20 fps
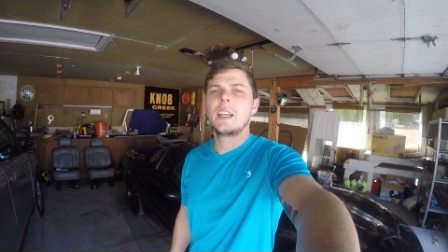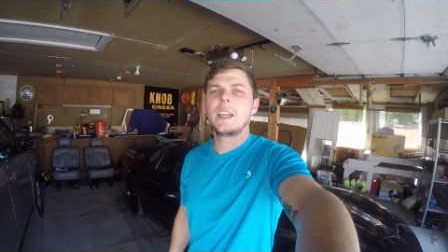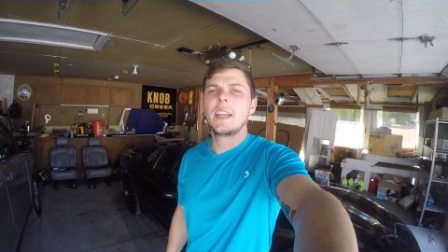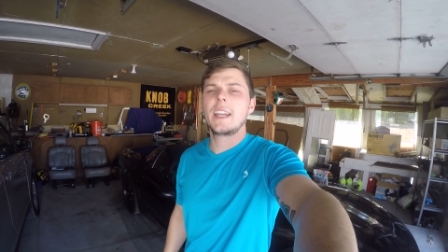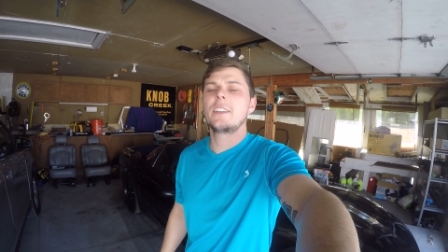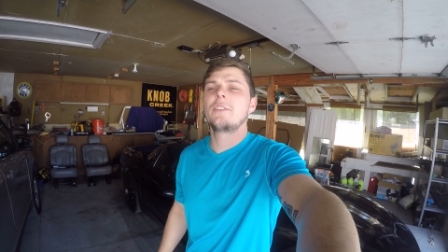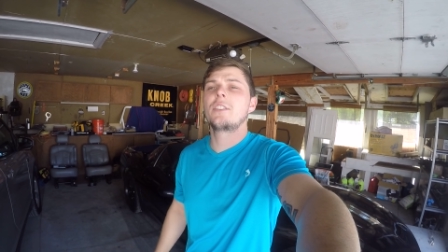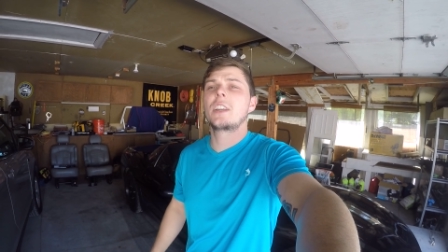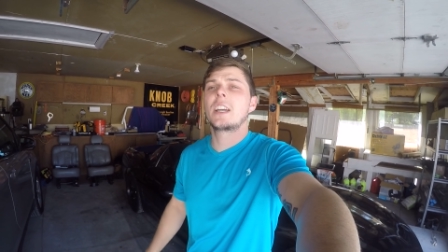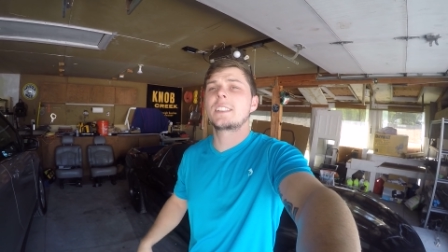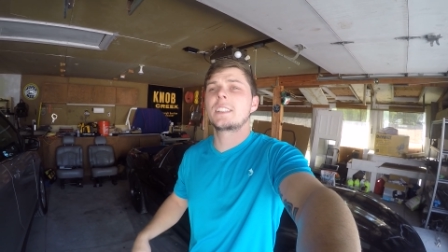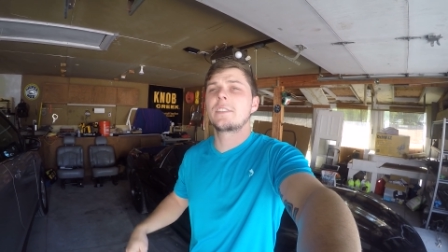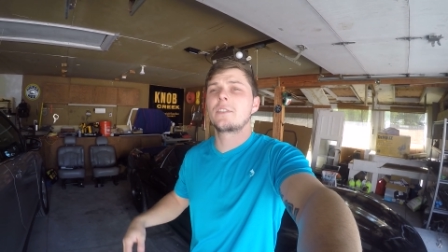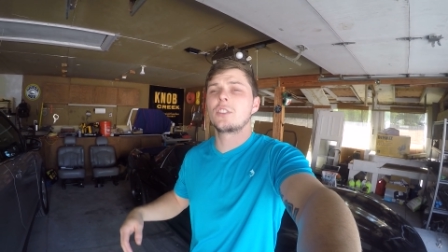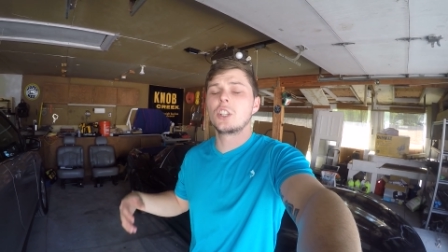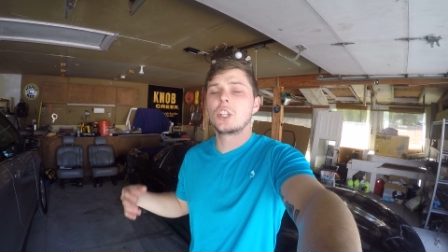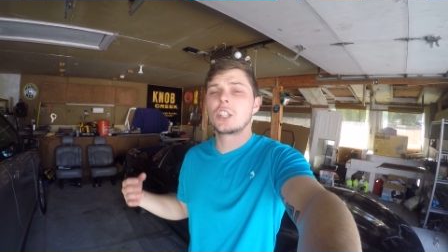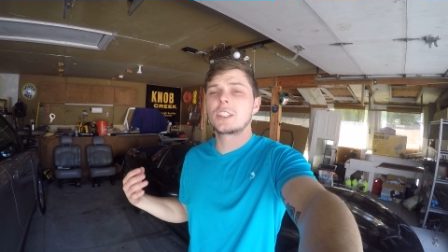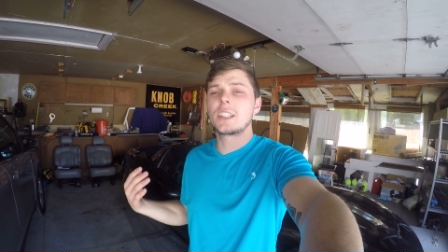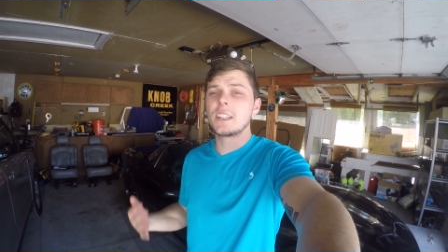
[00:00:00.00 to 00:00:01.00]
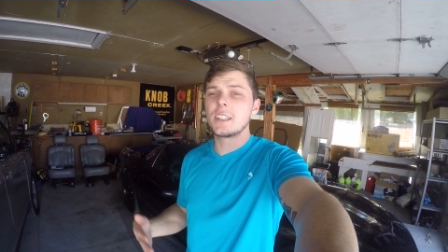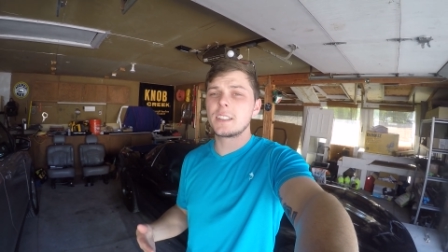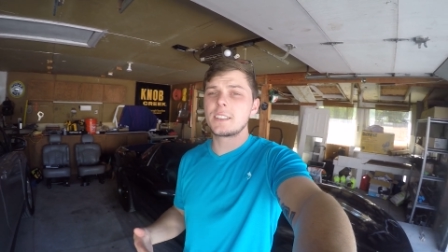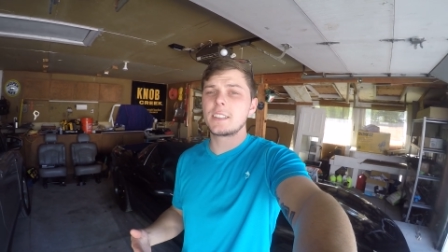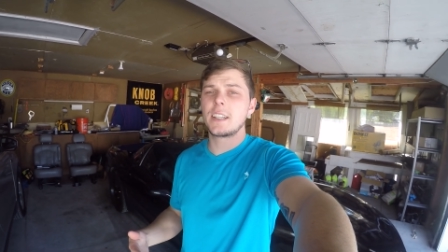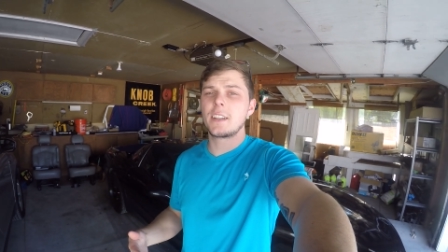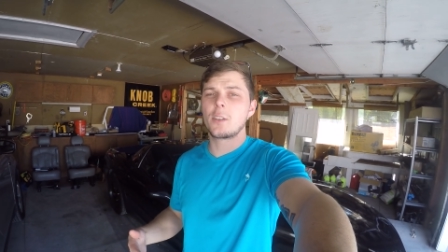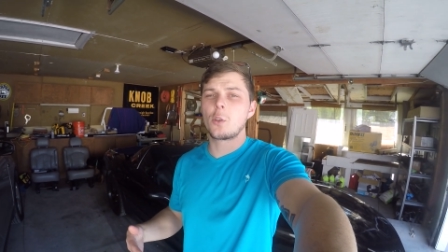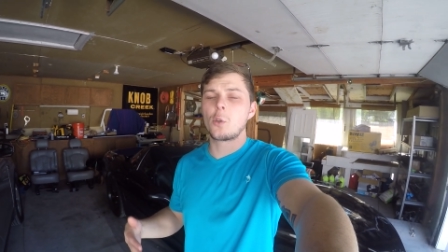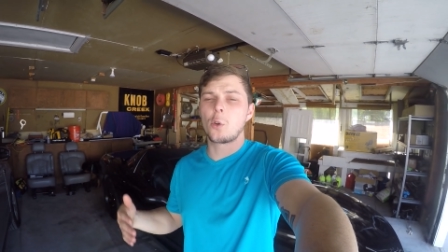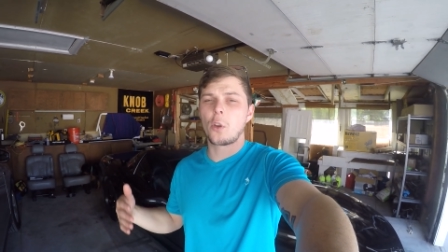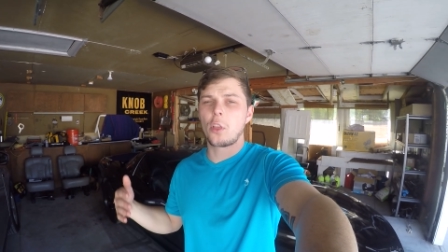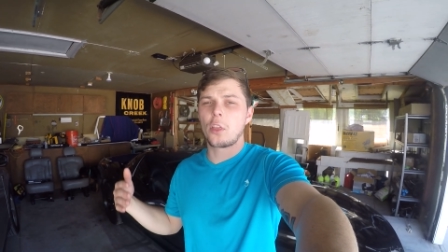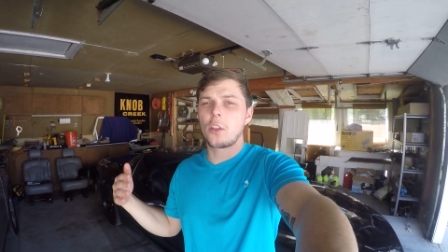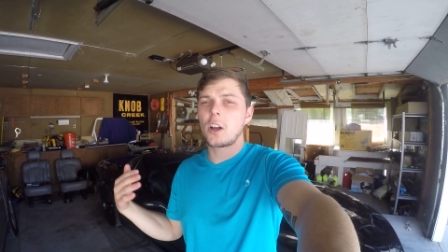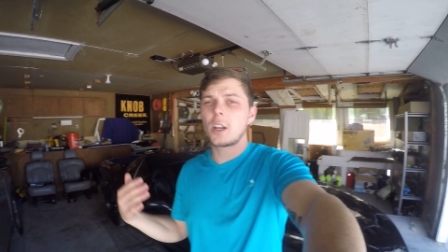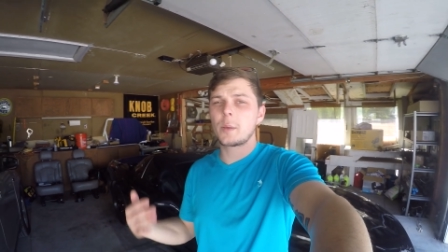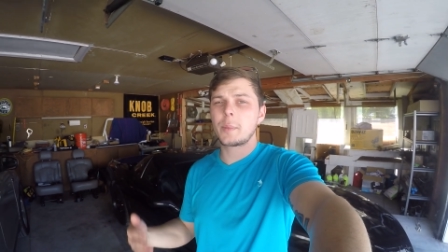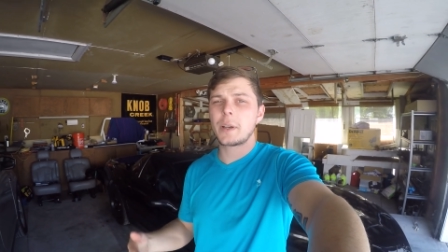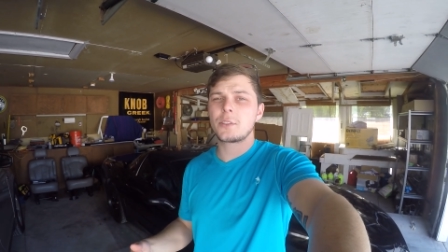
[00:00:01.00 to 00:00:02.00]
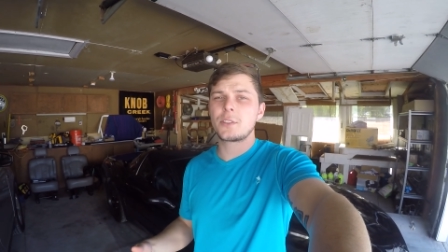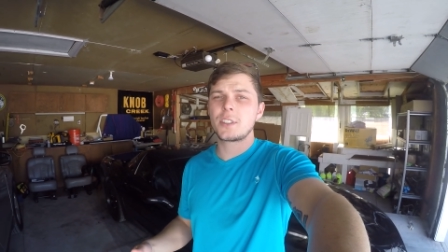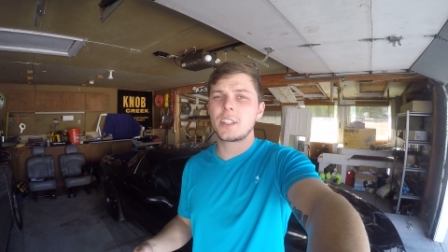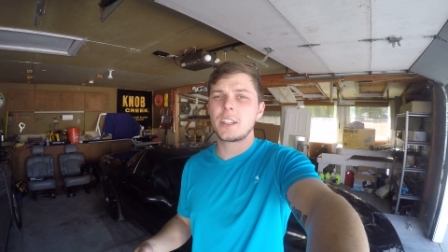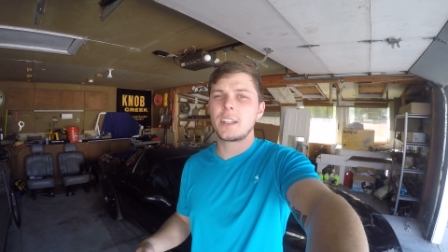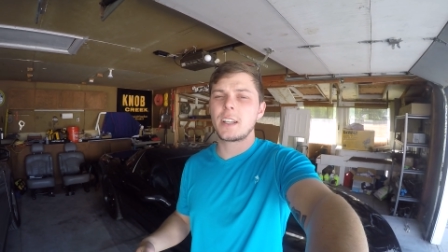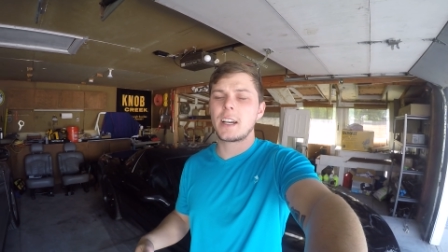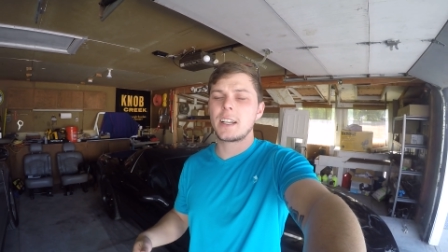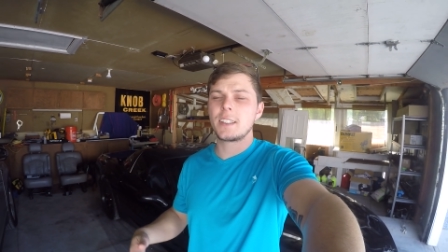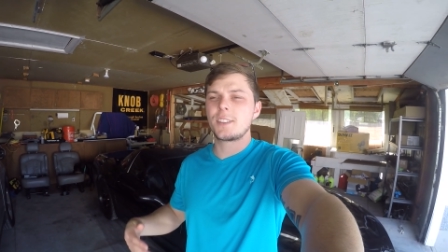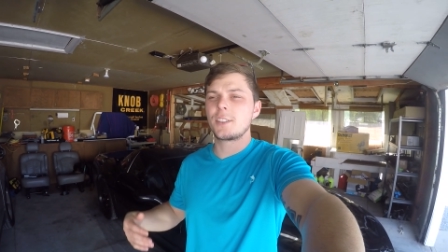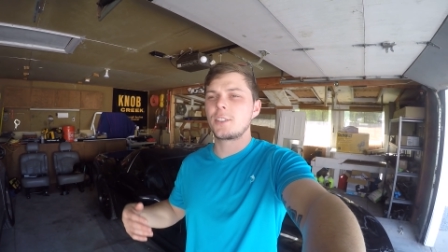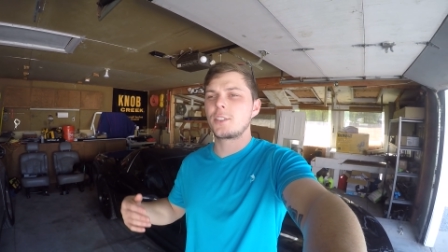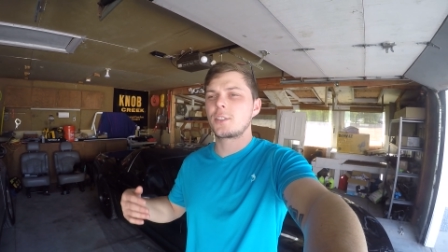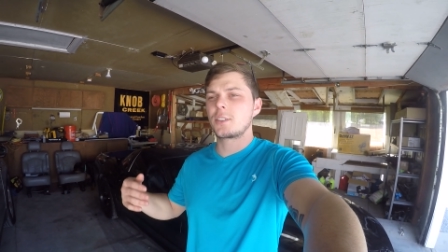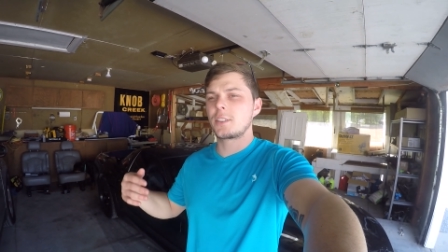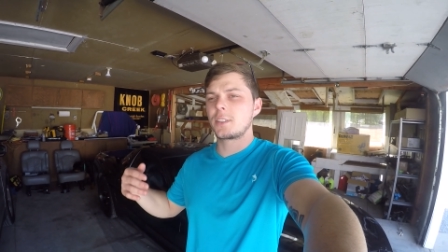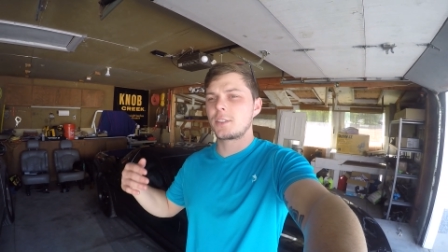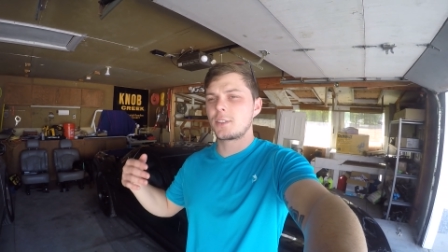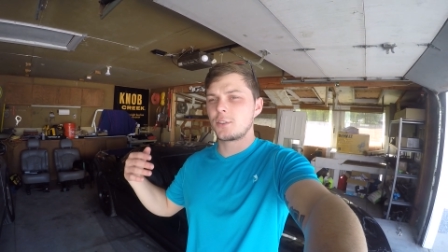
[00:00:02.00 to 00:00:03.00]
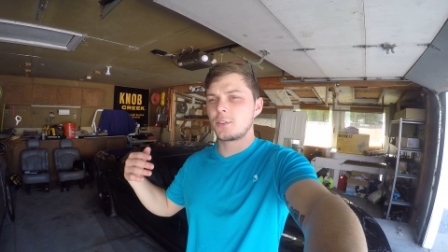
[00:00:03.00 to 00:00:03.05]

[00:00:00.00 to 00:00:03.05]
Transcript: And if you guys never looked into tint or thought about tint, I seriously